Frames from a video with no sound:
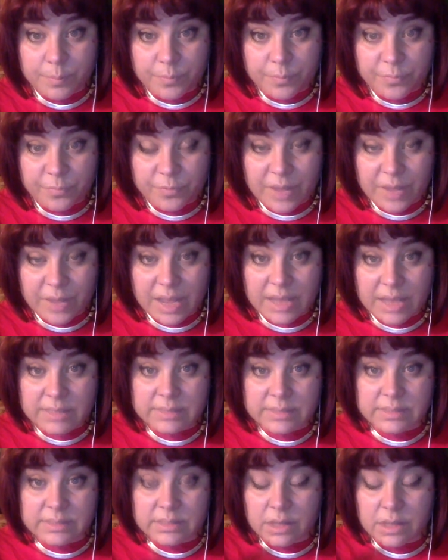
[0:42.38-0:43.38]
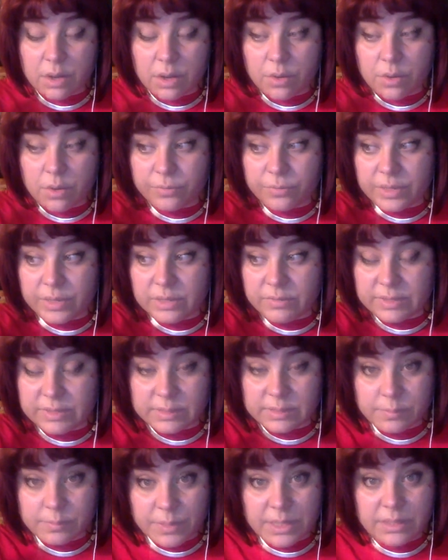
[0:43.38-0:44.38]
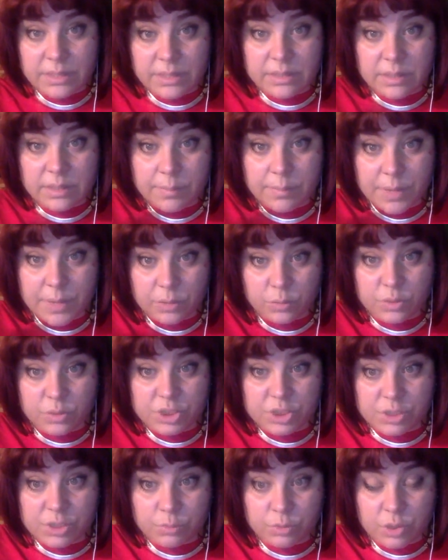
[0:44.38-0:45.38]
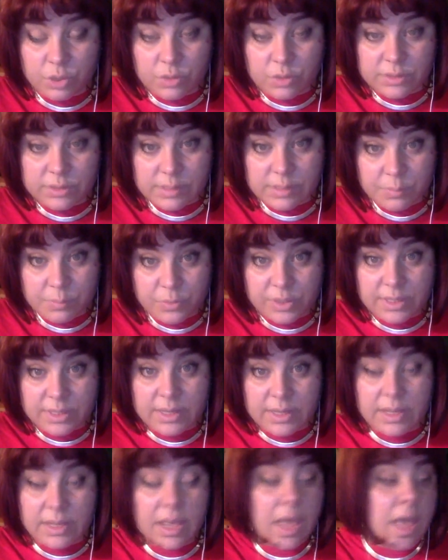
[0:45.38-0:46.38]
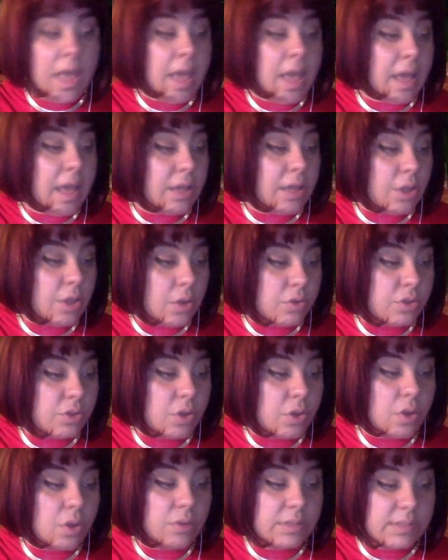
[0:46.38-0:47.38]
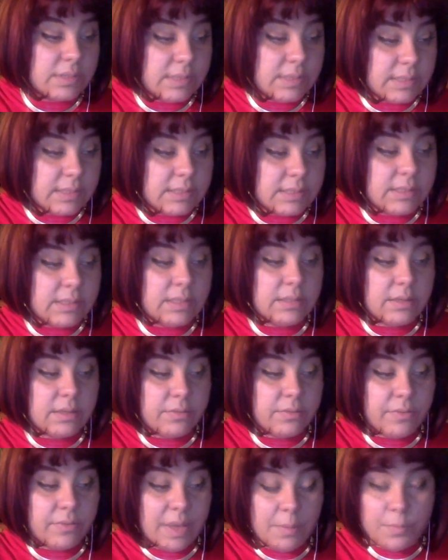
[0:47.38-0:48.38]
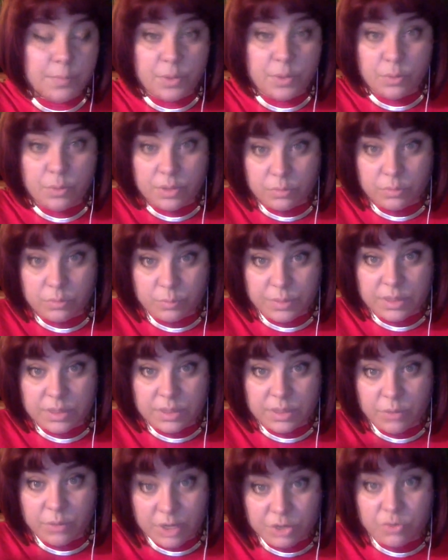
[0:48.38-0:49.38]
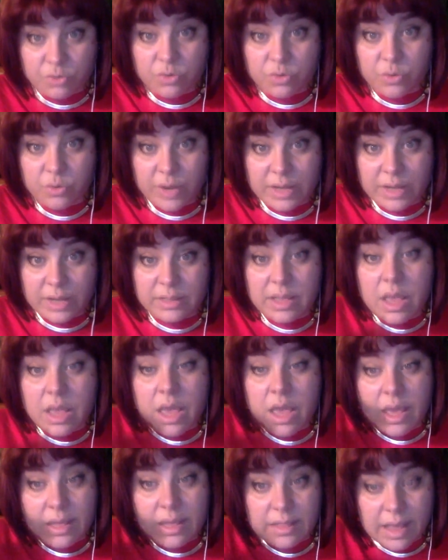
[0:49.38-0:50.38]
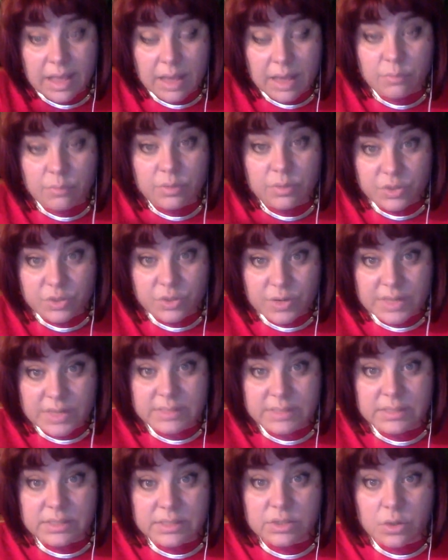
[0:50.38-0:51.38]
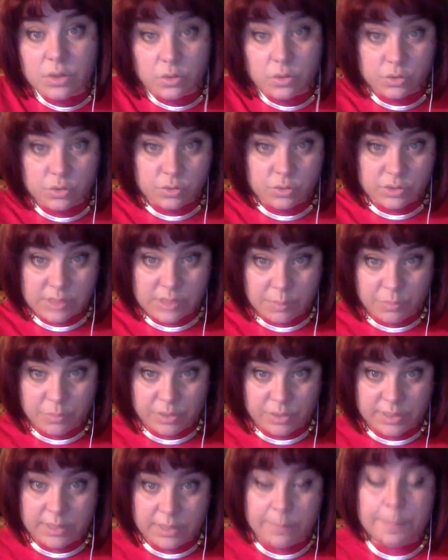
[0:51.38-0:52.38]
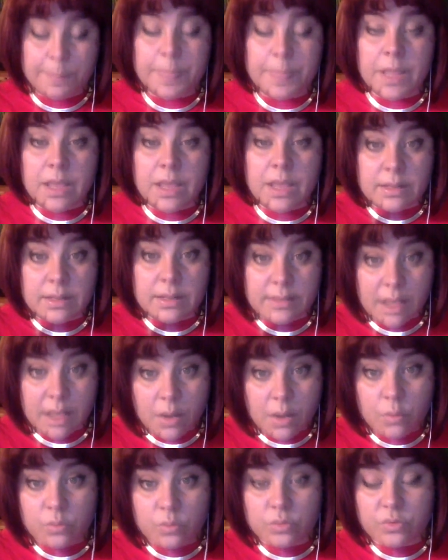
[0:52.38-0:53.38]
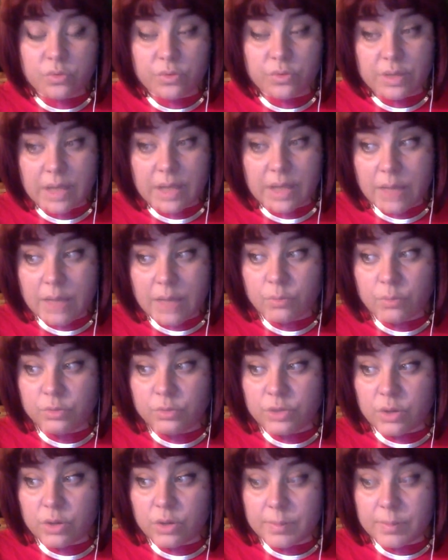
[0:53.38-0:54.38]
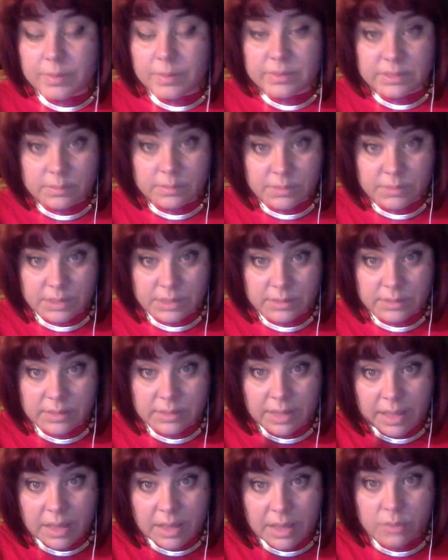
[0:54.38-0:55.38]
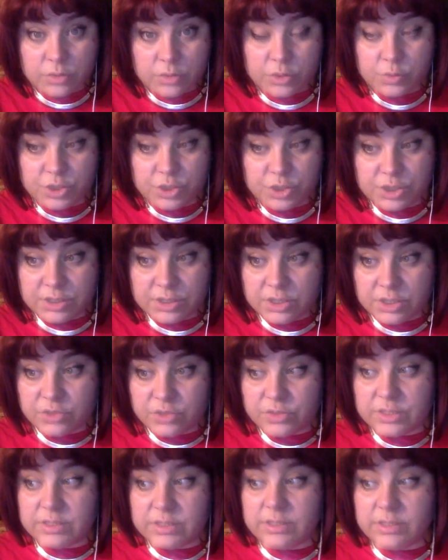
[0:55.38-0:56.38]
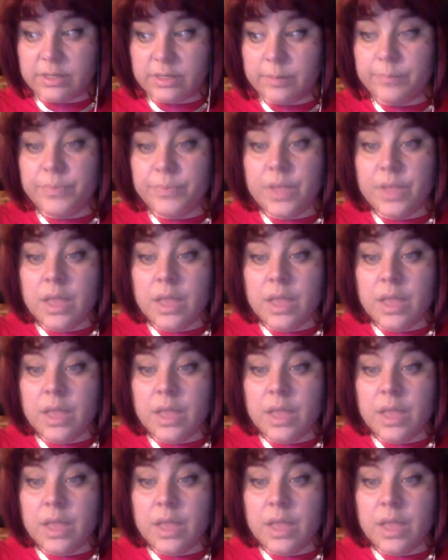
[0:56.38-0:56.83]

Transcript: phase of invisibility about which I will talk separately, and also on the 16th of April he will become retrograde, and I will address this also separately. Now I will talk about something else which is interesting.